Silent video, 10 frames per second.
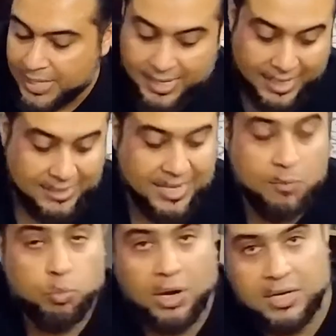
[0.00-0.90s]
And
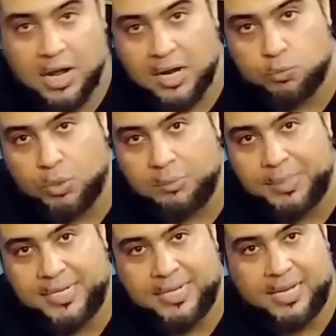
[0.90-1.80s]
then one card will
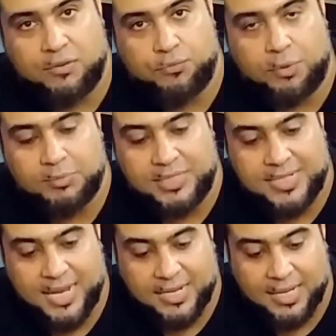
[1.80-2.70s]
be taken from the
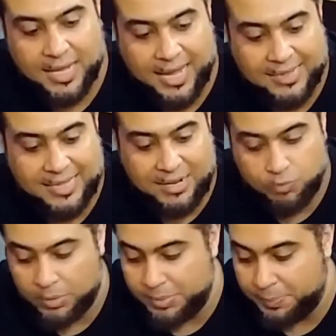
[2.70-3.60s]
deck and that
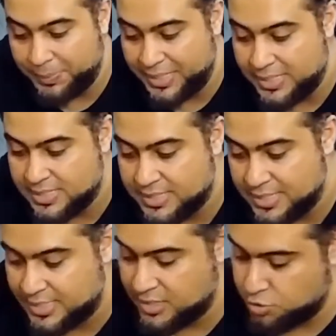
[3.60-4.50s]
will be placed.
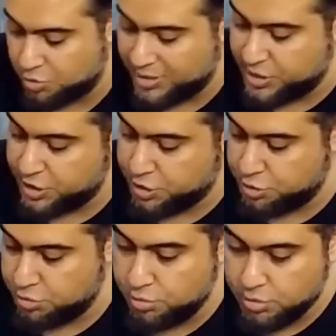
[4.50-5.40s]
This is
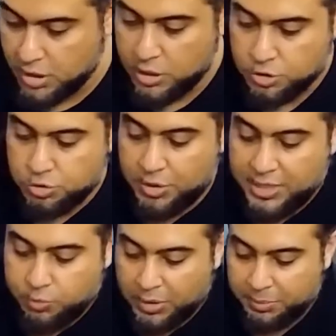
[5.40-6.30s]
22, so
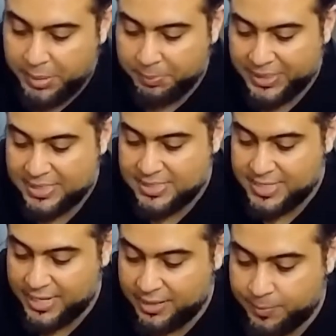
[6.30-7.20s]
it will be placed
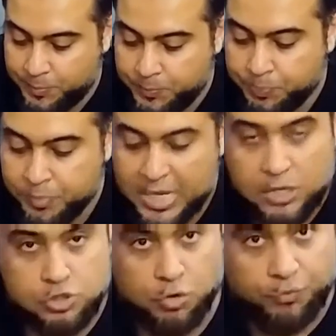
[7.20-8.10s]
here.
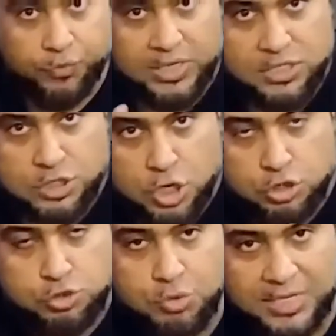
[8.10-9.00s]
So first
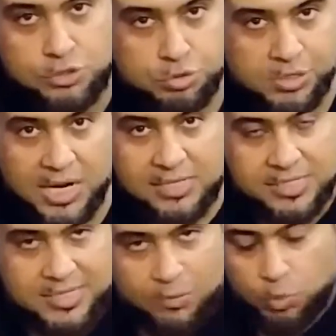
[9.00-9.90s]
2 and 2 cards,
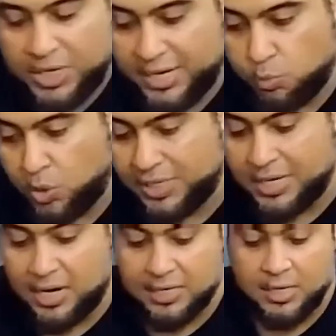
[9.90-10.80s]
then 1 and 1
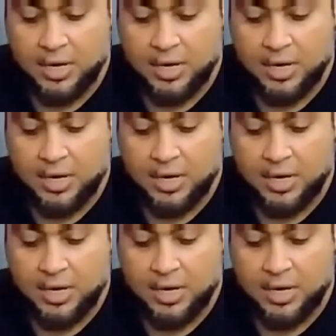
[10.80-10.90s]
card.